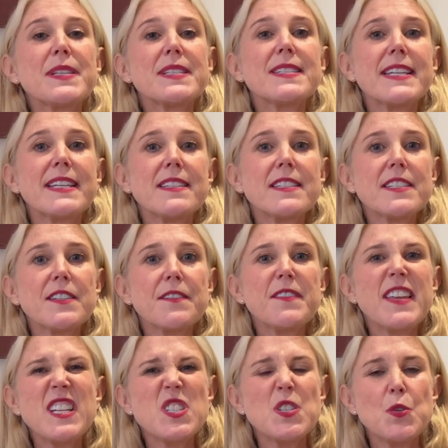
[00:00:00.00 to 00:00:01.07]
sensitive,
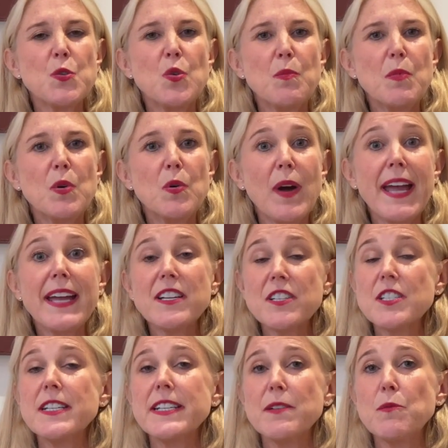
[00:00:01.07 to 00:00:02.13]
that's normal.
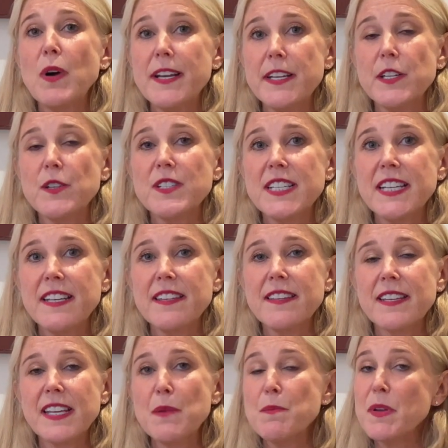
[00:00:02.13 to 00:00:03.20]
Actually, whitening your teeth
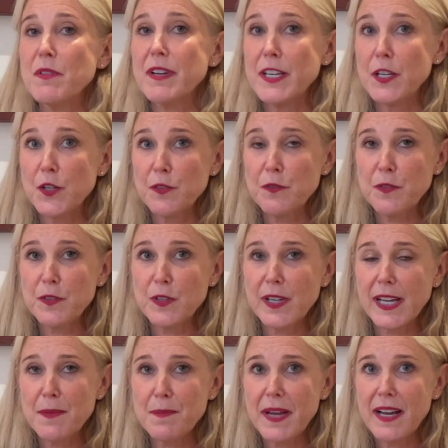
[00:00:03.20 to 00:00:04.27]
can be really good for your
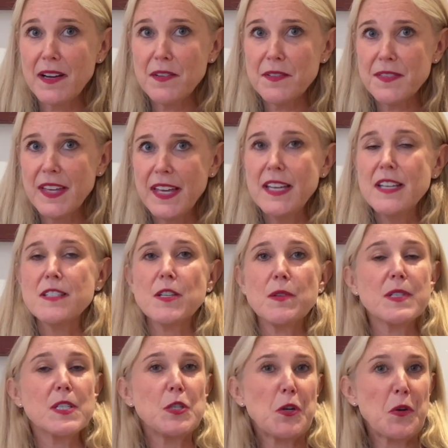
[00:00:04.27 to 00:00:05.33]
gum health, so
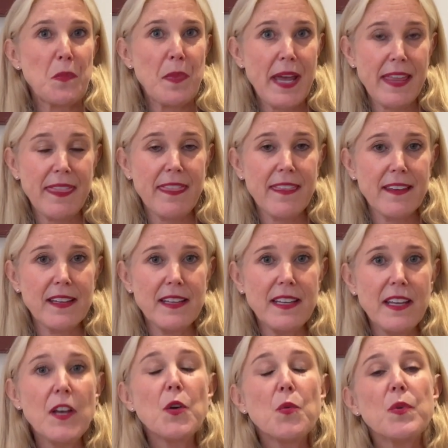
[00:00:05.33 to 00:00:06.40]
it's not a bad
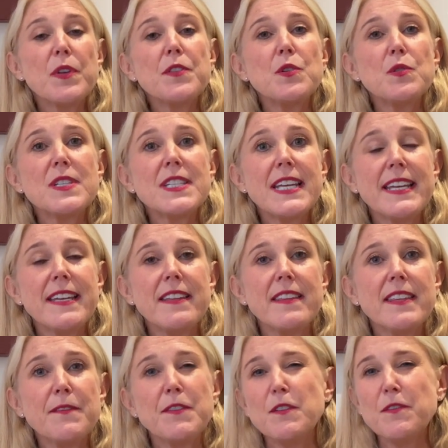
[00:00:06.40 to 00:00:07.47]
thing. With your teeth,
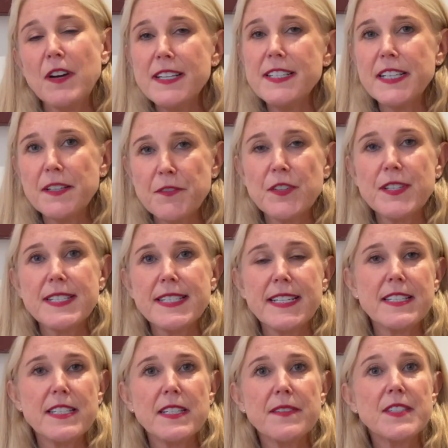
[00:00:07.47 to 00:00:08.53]
if you're finding it very
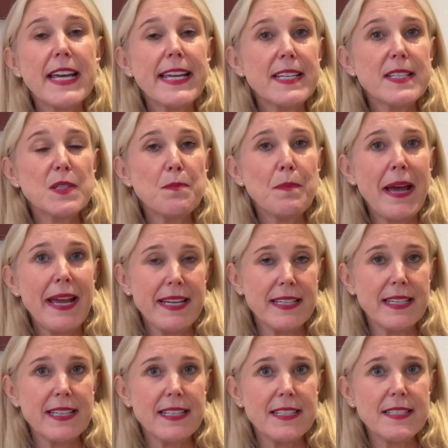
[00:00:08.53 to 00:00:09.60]
sensitive, take some
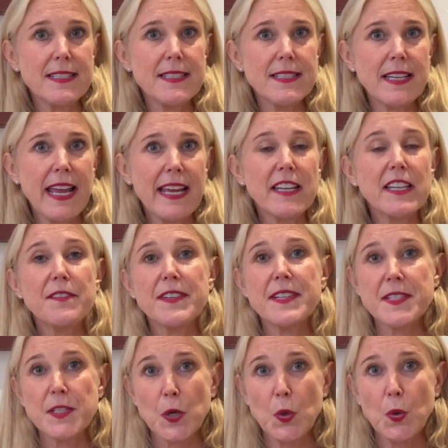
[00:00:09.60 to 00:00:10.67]
painkillers and give
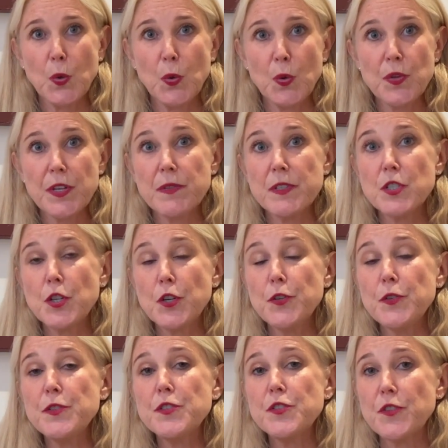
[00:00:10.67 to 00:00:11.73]
us a call. There are 2
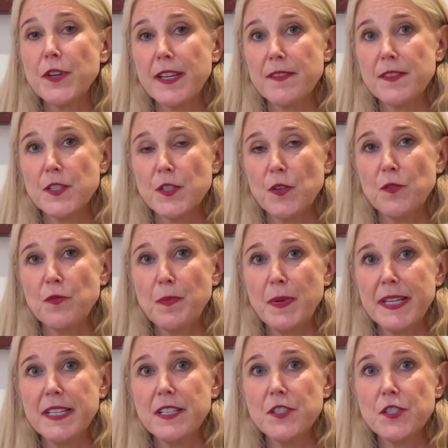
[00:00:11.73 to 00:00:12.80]
strengths of
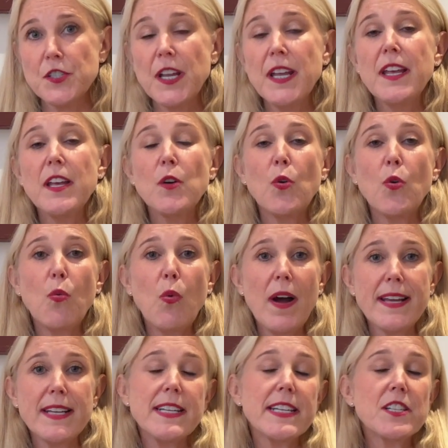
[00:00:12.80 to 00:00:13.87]
bleach or
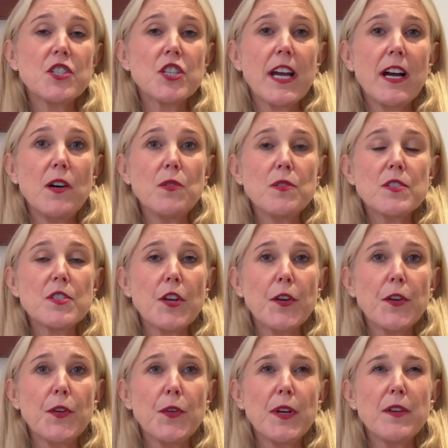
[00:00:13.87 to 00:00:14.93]
whitening gel, so
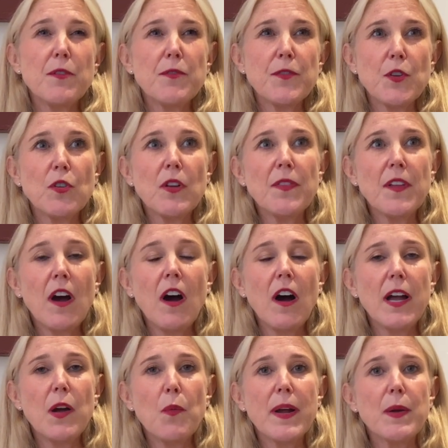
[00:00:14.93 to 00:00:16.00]
if you're on the
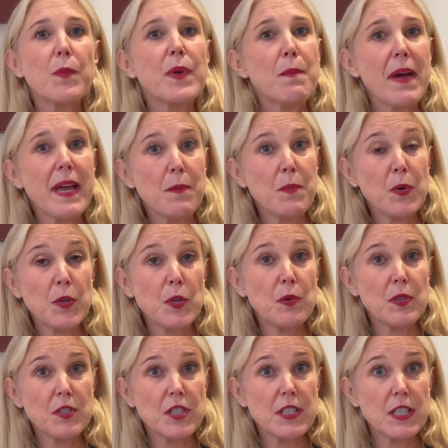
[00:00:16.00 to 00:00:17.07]
higher one, we may put you
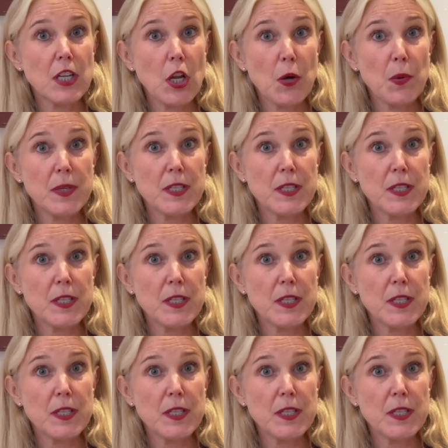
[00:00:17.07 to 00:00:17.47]
onto the lower